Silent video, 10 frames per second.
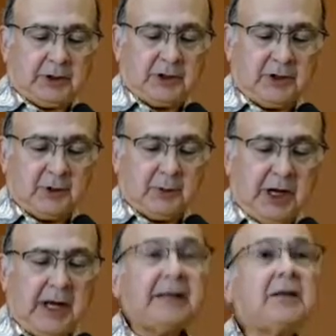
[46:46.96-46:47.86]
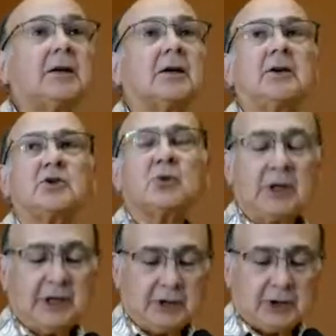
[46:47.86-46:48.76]
Tell them hiking is
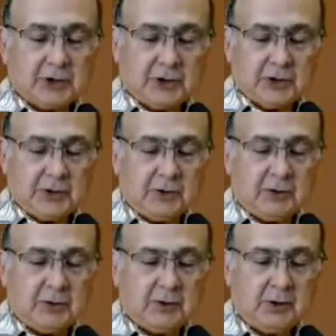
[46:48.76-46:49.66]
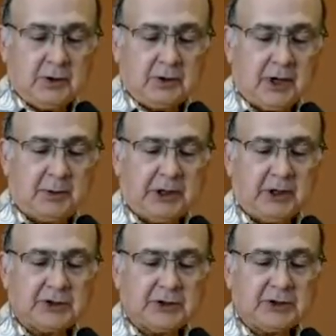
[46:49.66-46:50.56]
religious, not
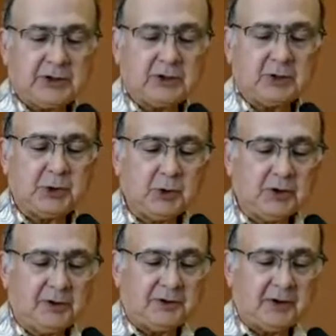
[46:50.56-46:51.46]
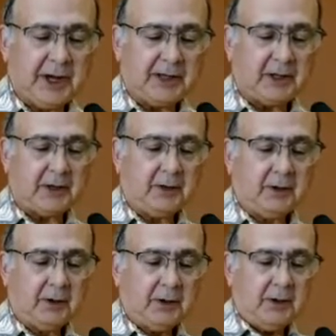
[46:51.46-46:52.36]
because it's such beautiful
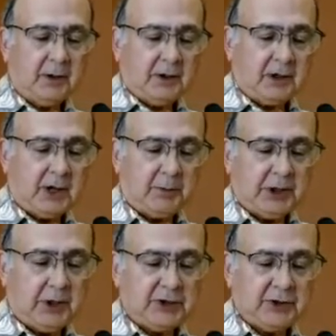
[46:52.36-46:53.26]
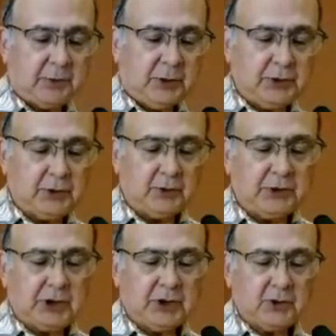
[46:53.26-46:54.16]
hiking, not because it puts you
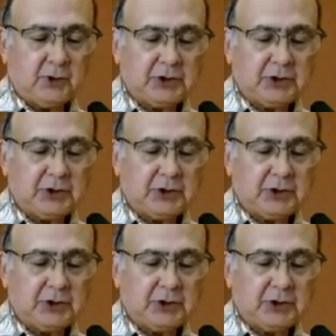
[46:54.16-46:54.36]
in touch with